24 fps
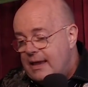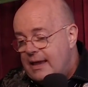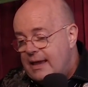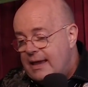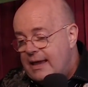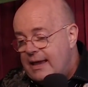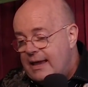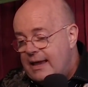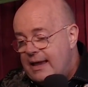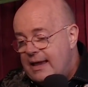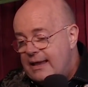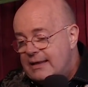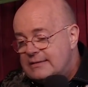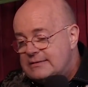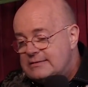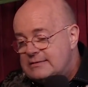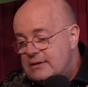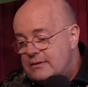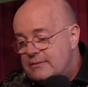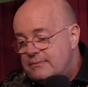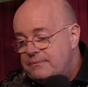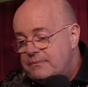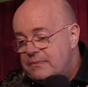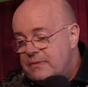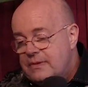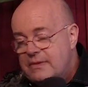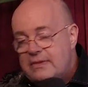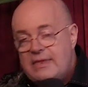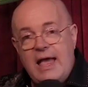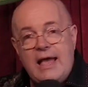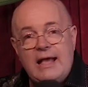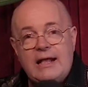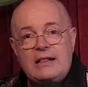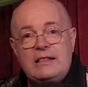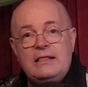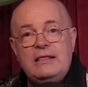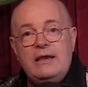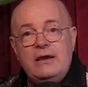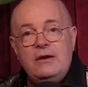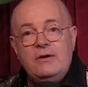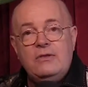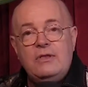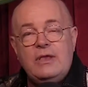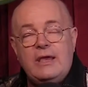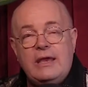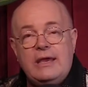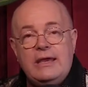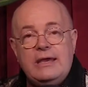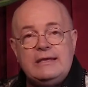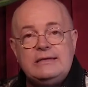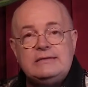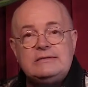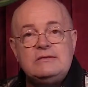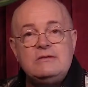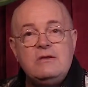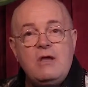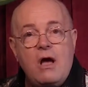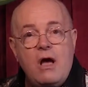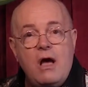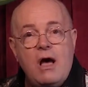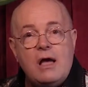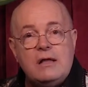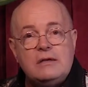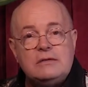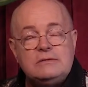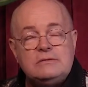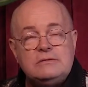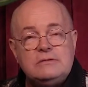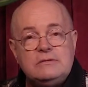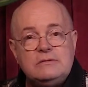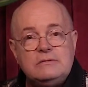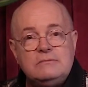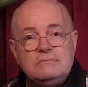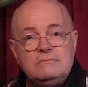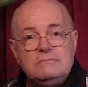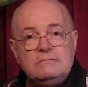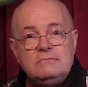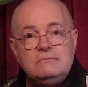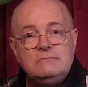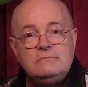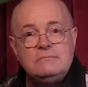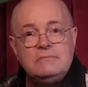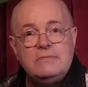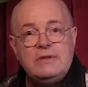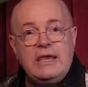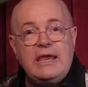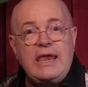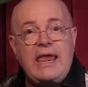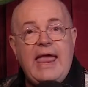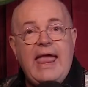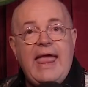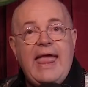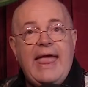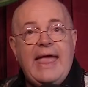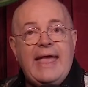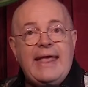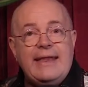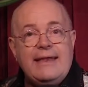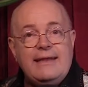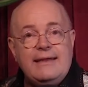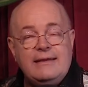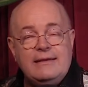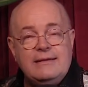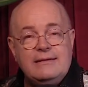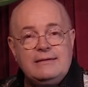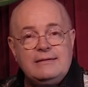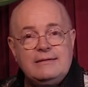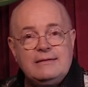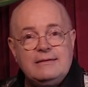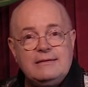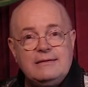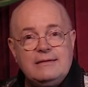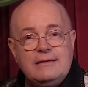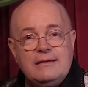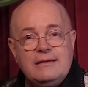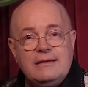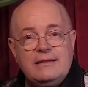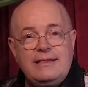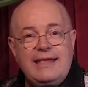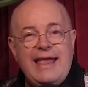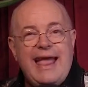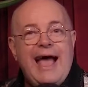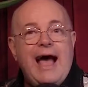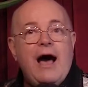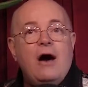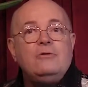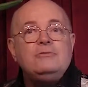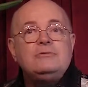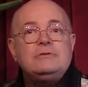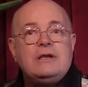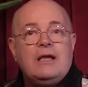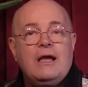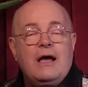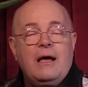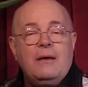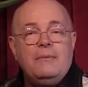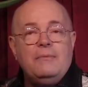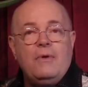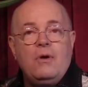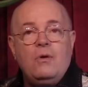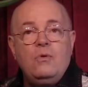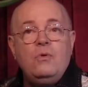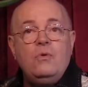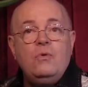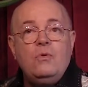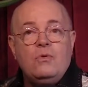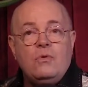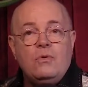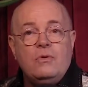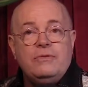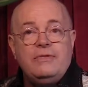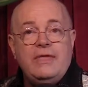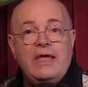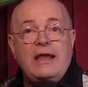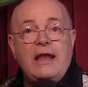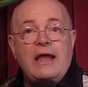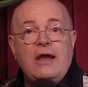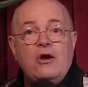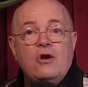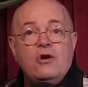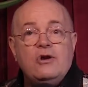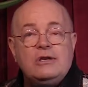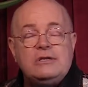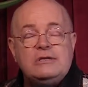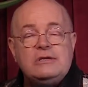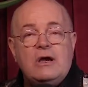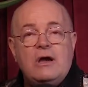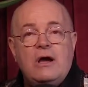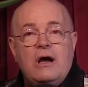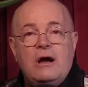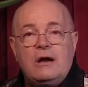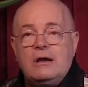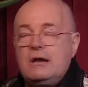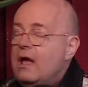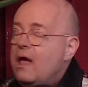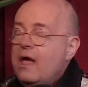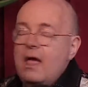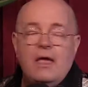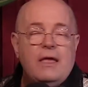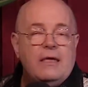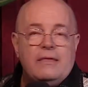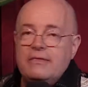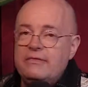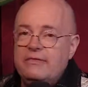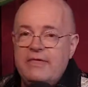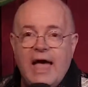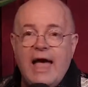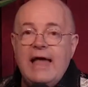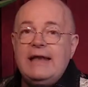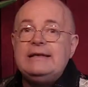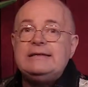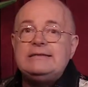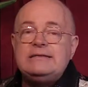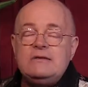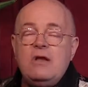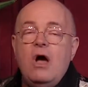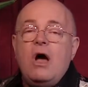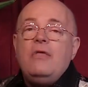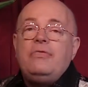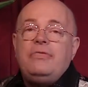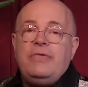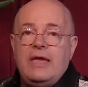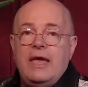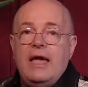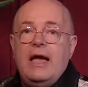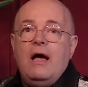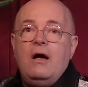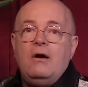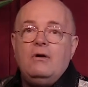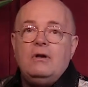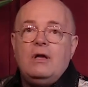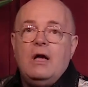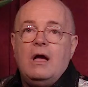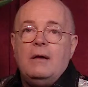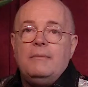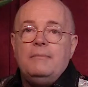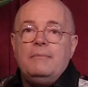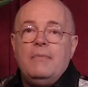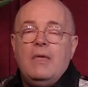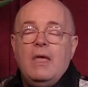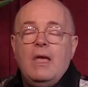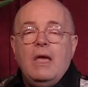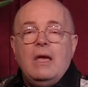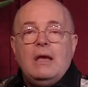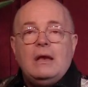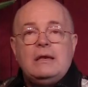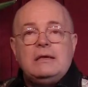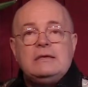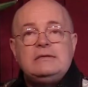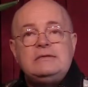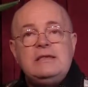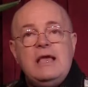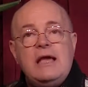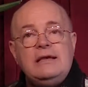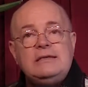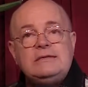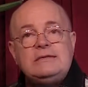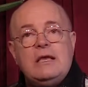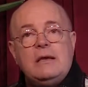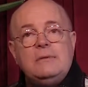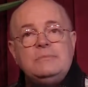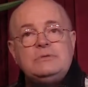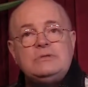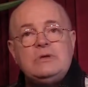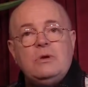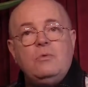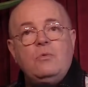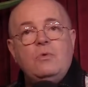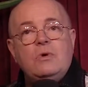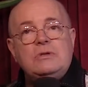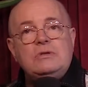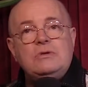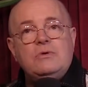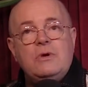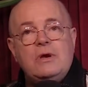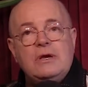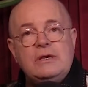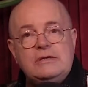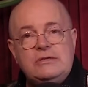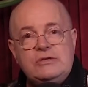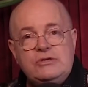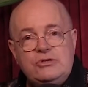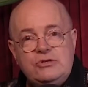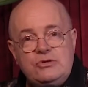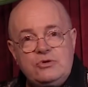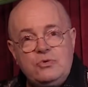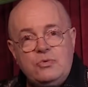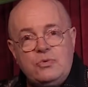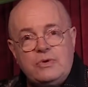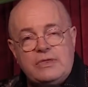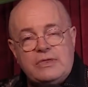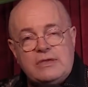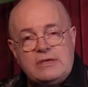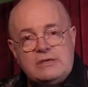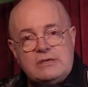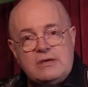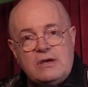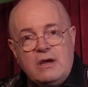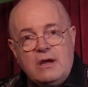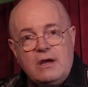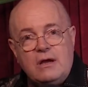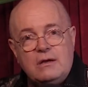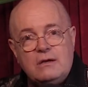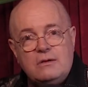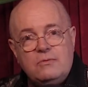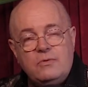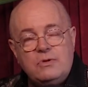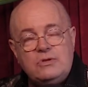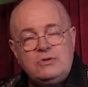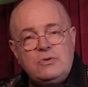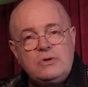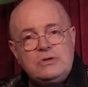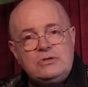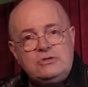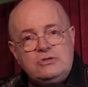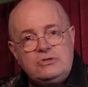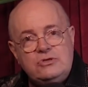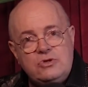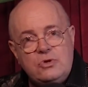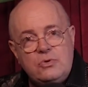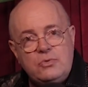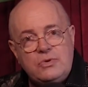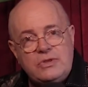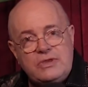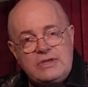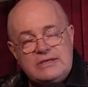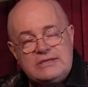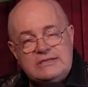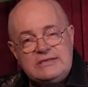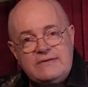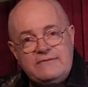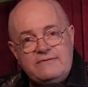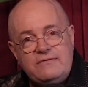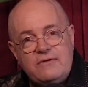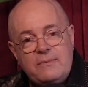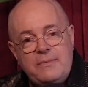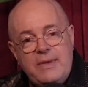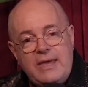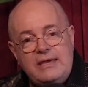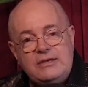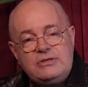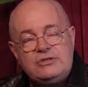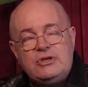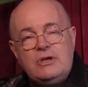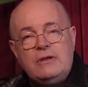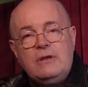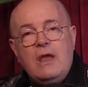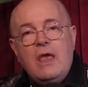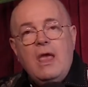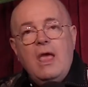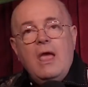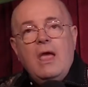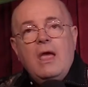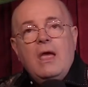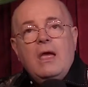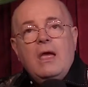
And so that clearly is not the end, the outcome. Oh, then I heard a talk. That is not the outcome. Because next comes, what do I do with the talk? What do I do with this information?